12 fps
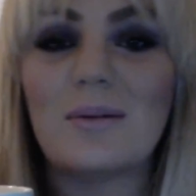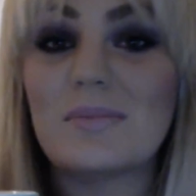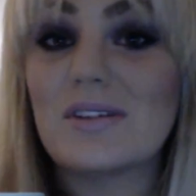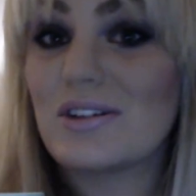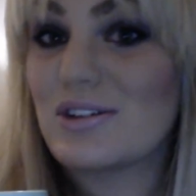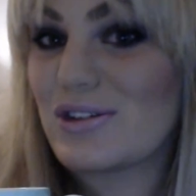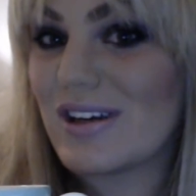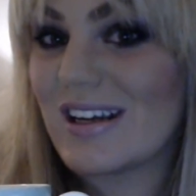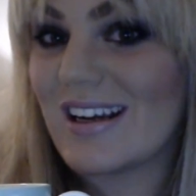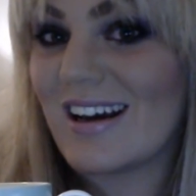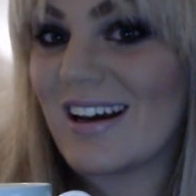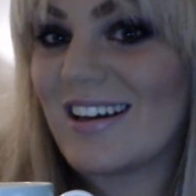So
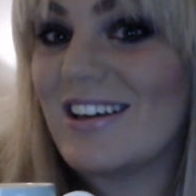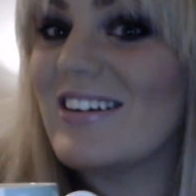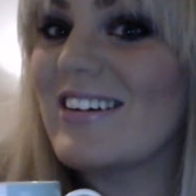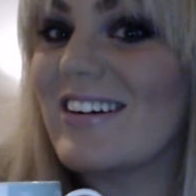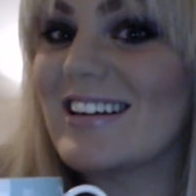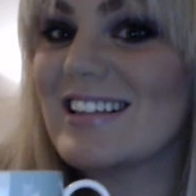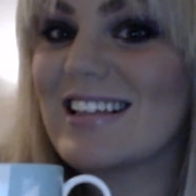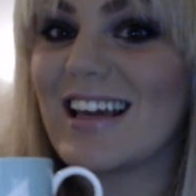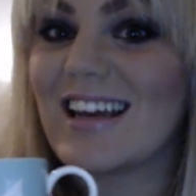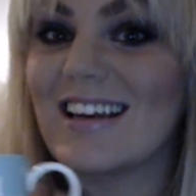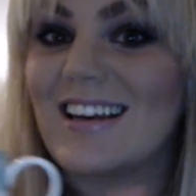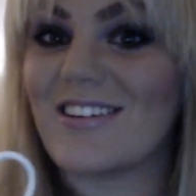Trina, you're going to
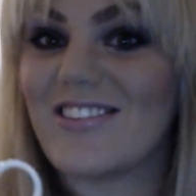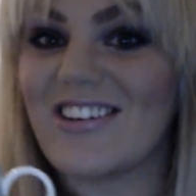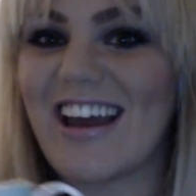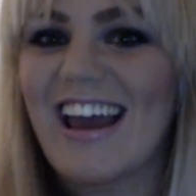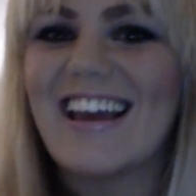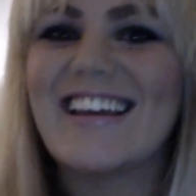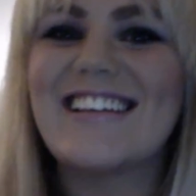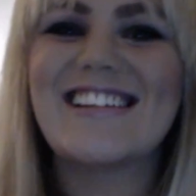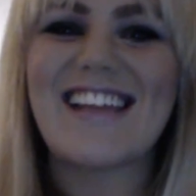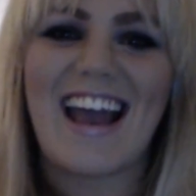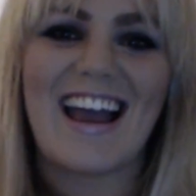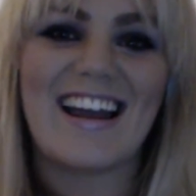get it in a few days,
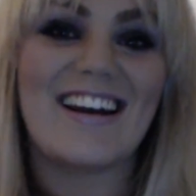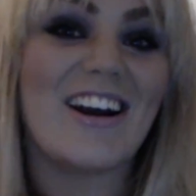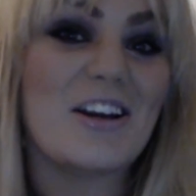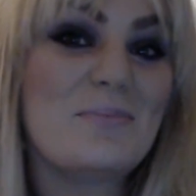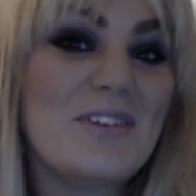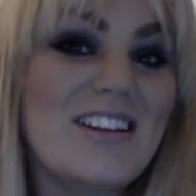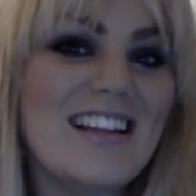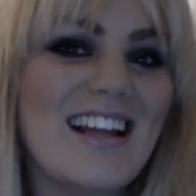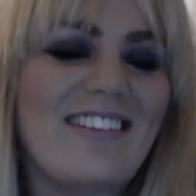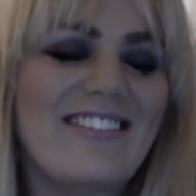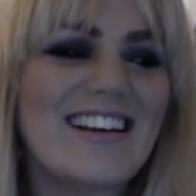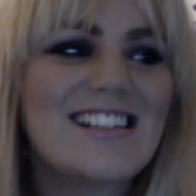and I hope you
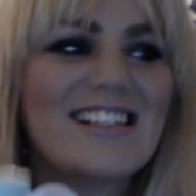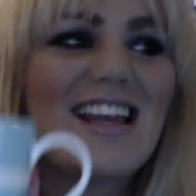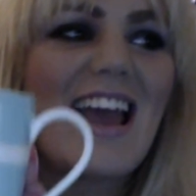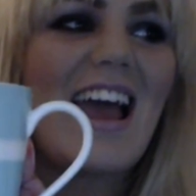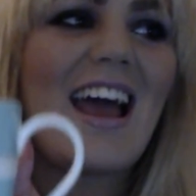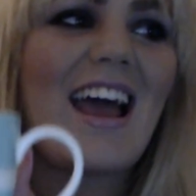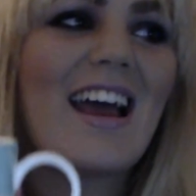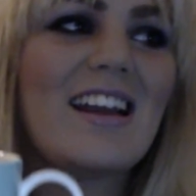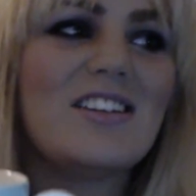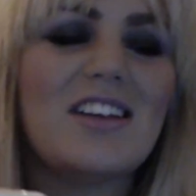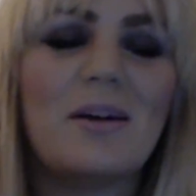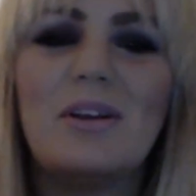love it.
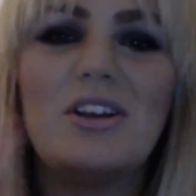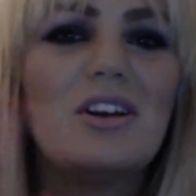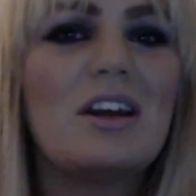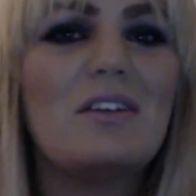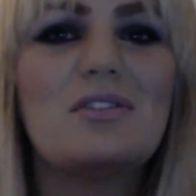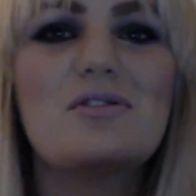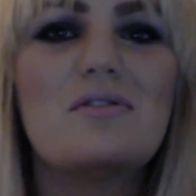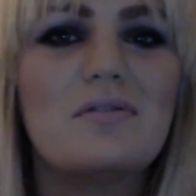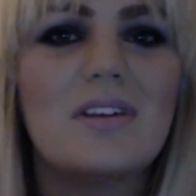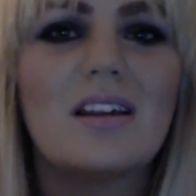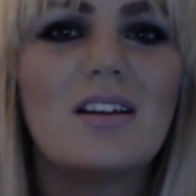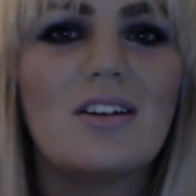And I mean, you don't have to
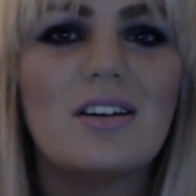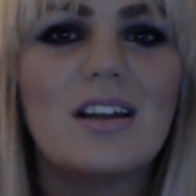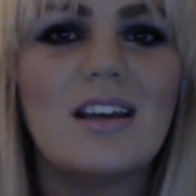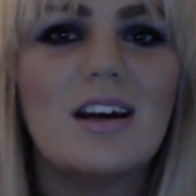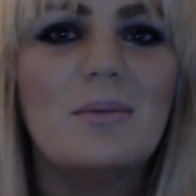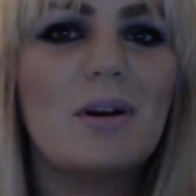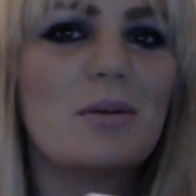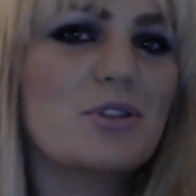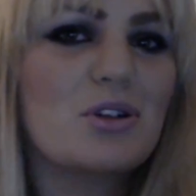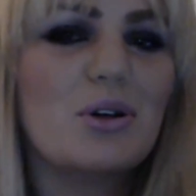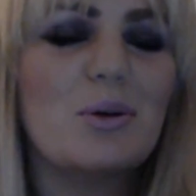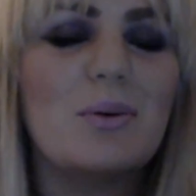reveal it on here, but I'm
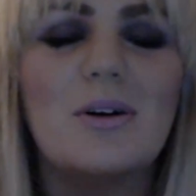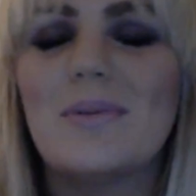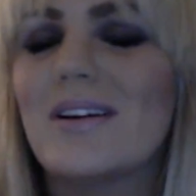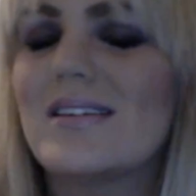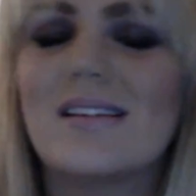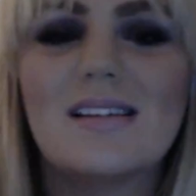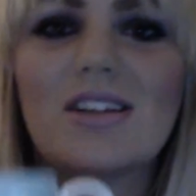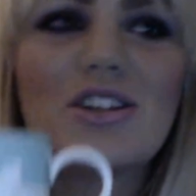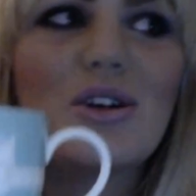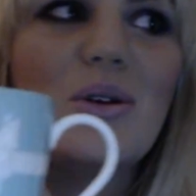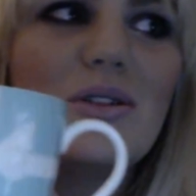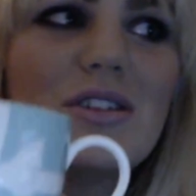sure you will because it's such
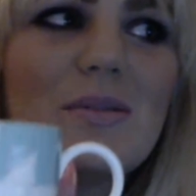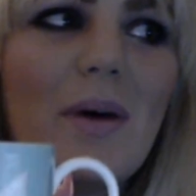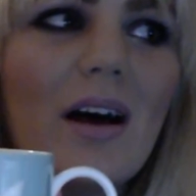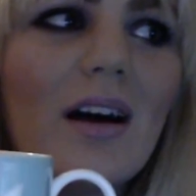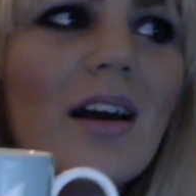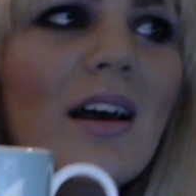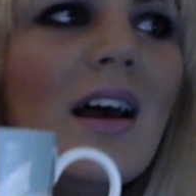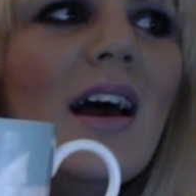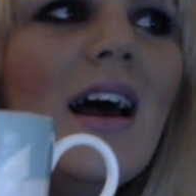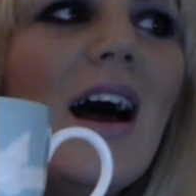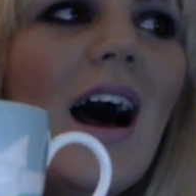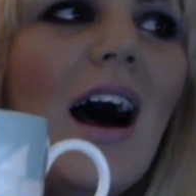a gorgeous mug.
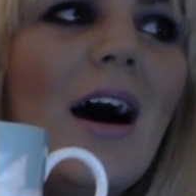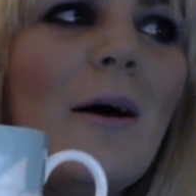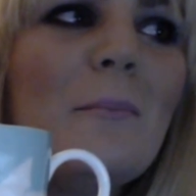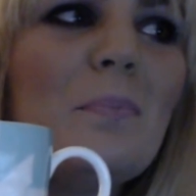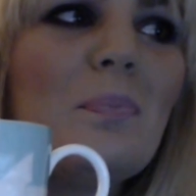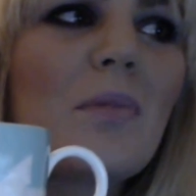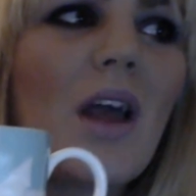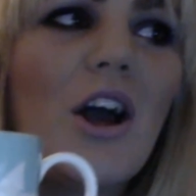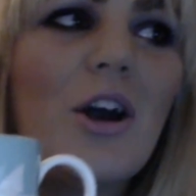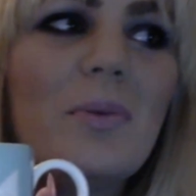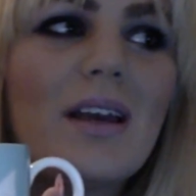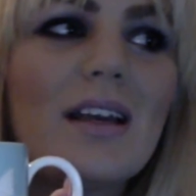I
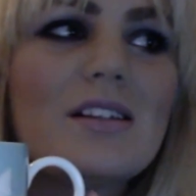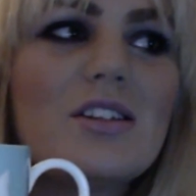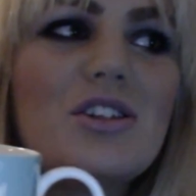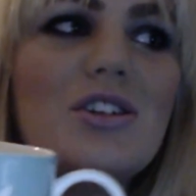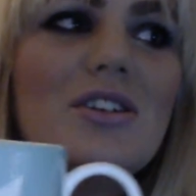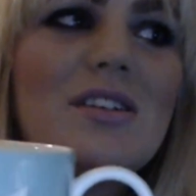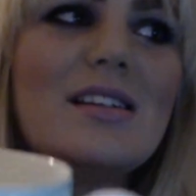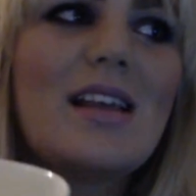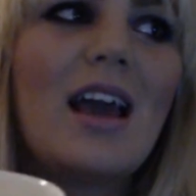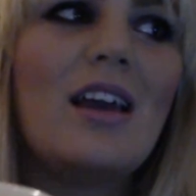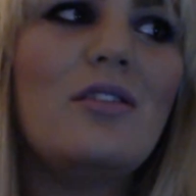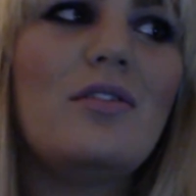hope it gets to you
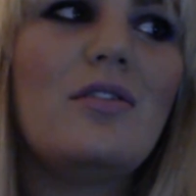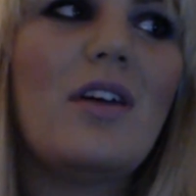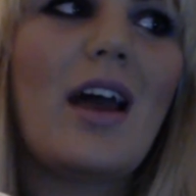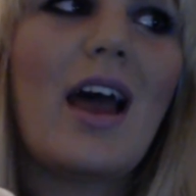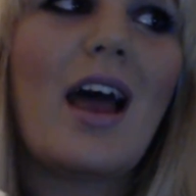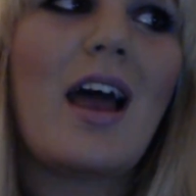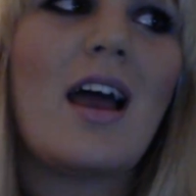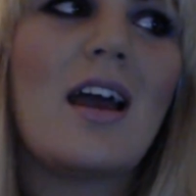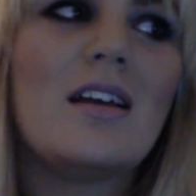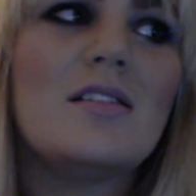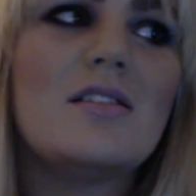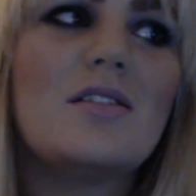safe,
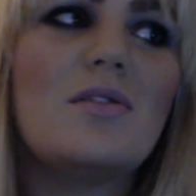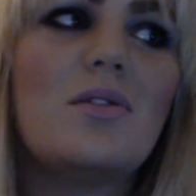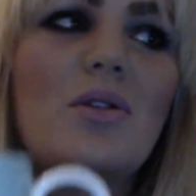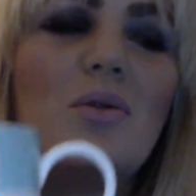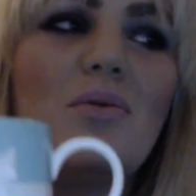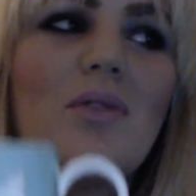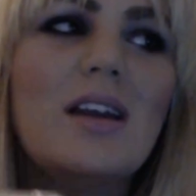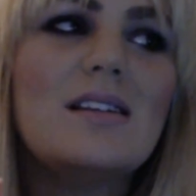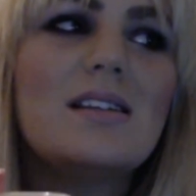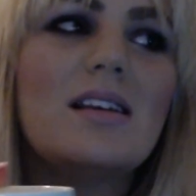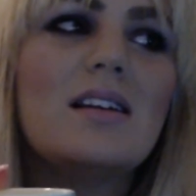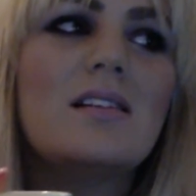and the
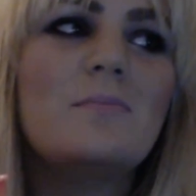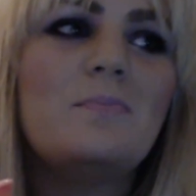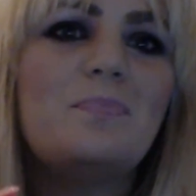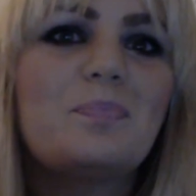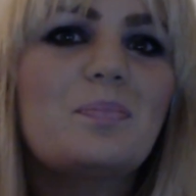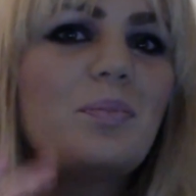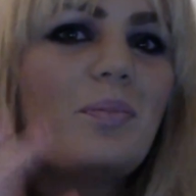reason,